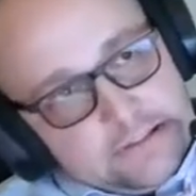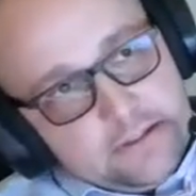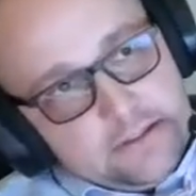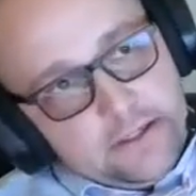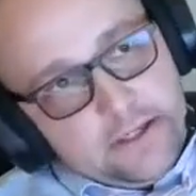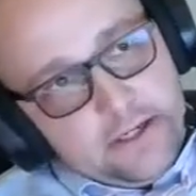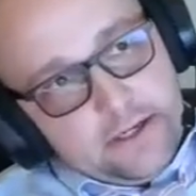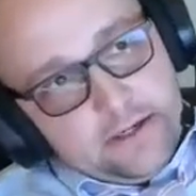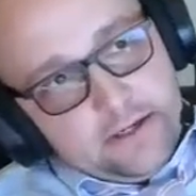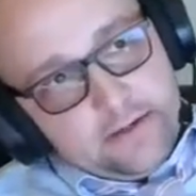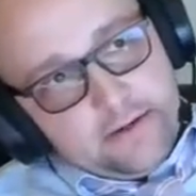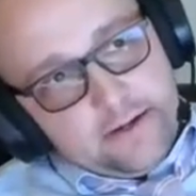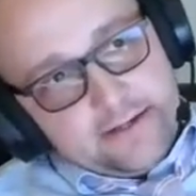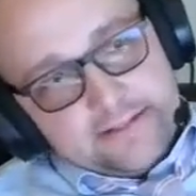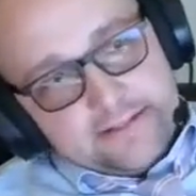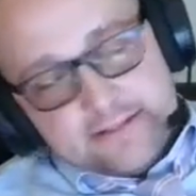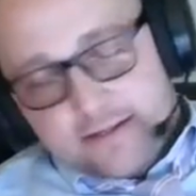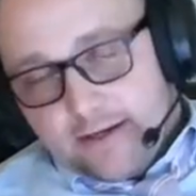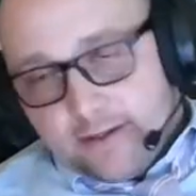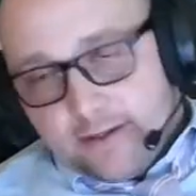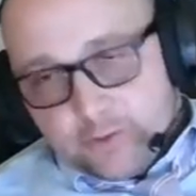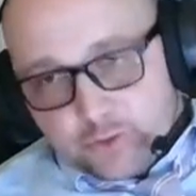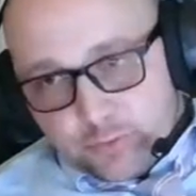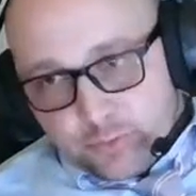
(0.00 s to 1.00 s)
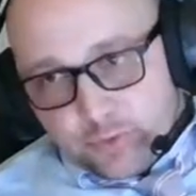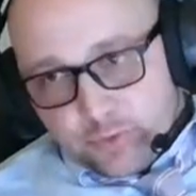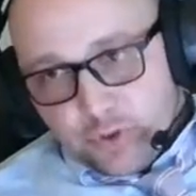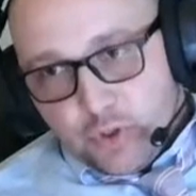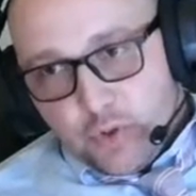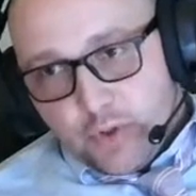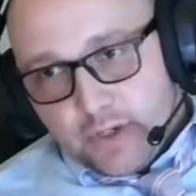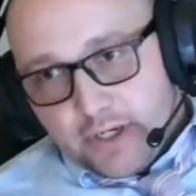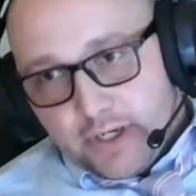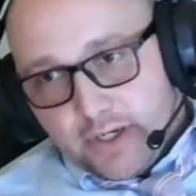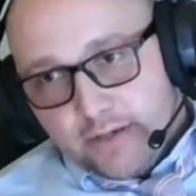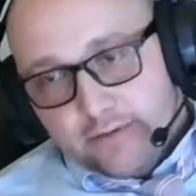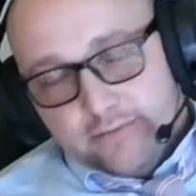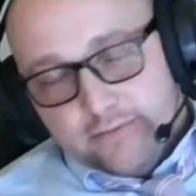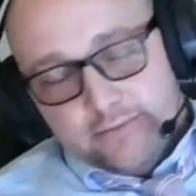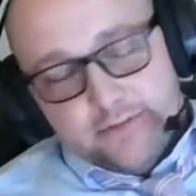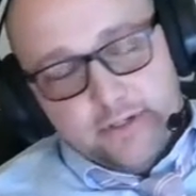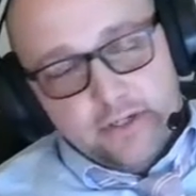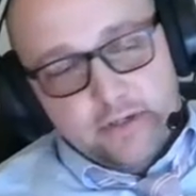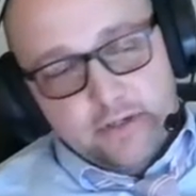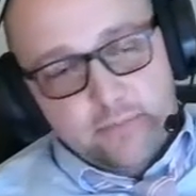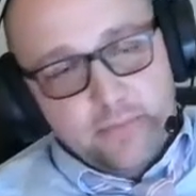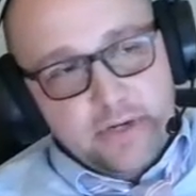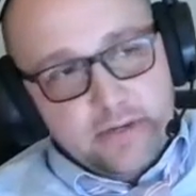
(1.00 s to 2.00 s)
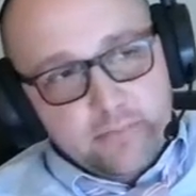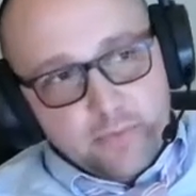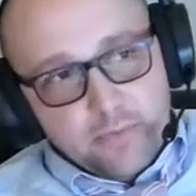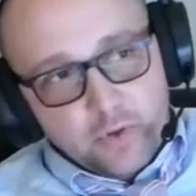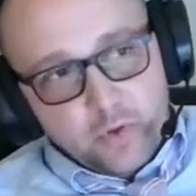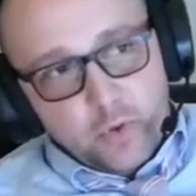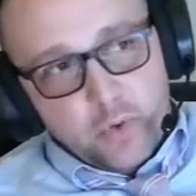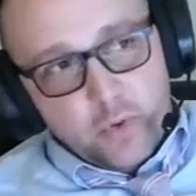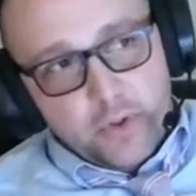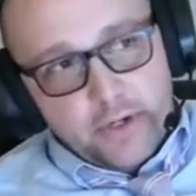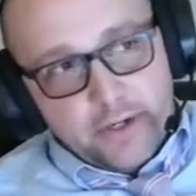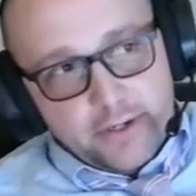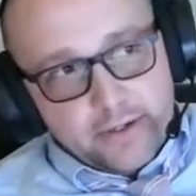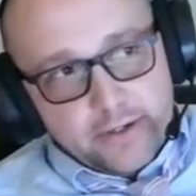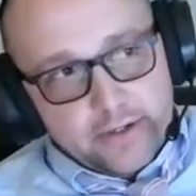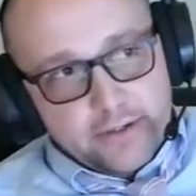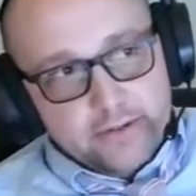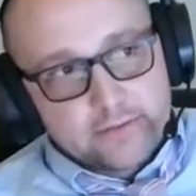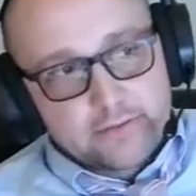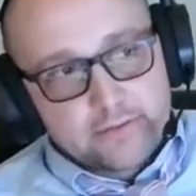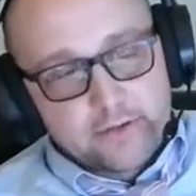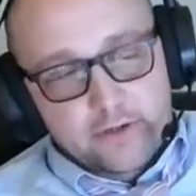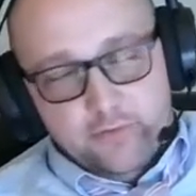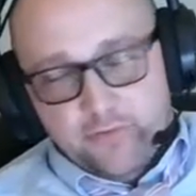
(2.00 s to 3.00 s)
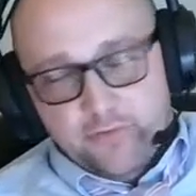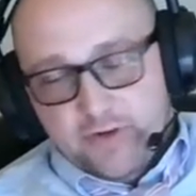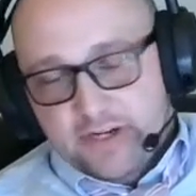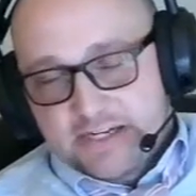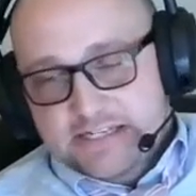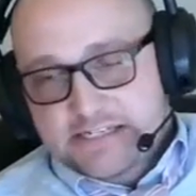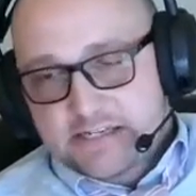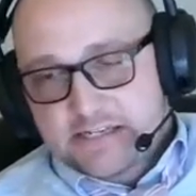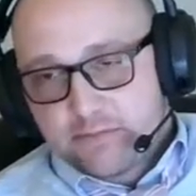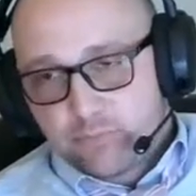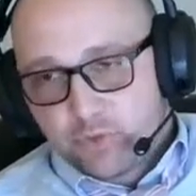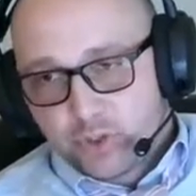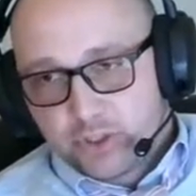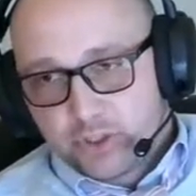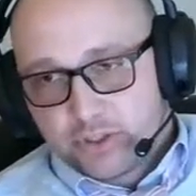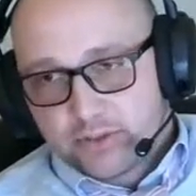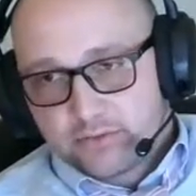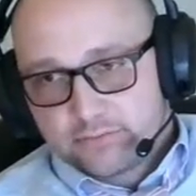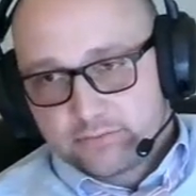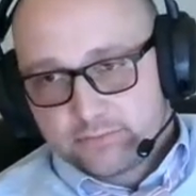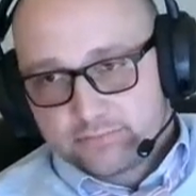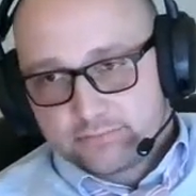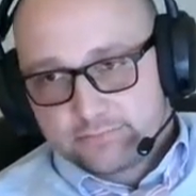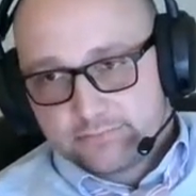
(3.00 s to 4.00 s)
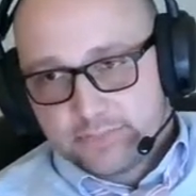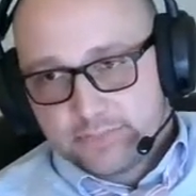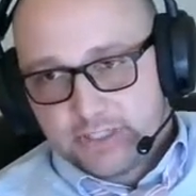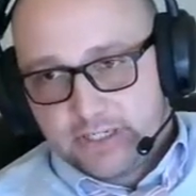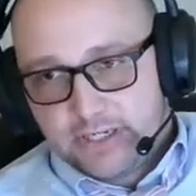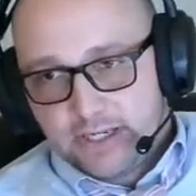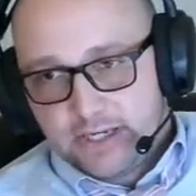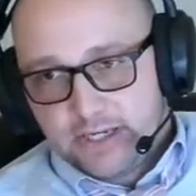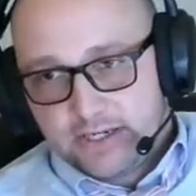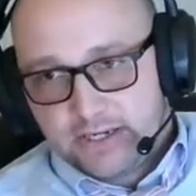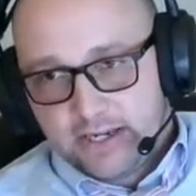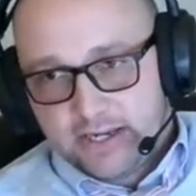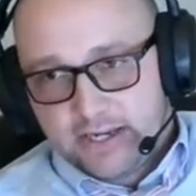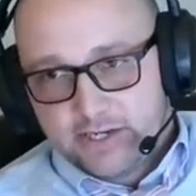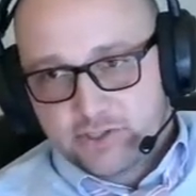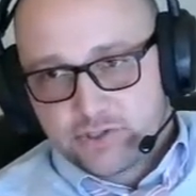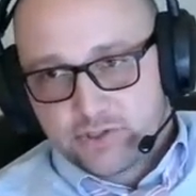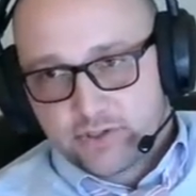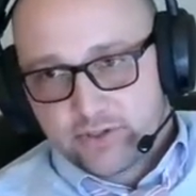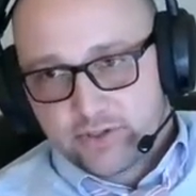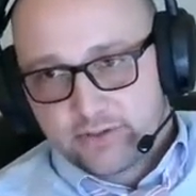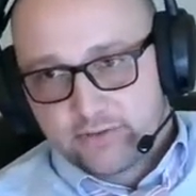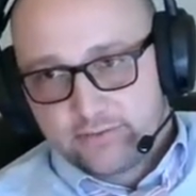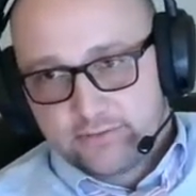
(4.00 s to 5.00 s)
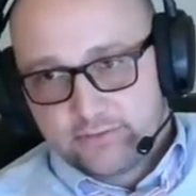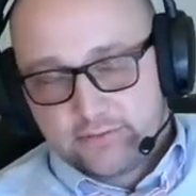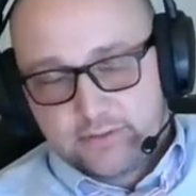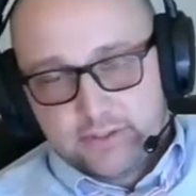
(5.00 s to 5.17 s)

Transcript: and I saw Elder Malloy. Dude, me and Malloy are very similar in nature.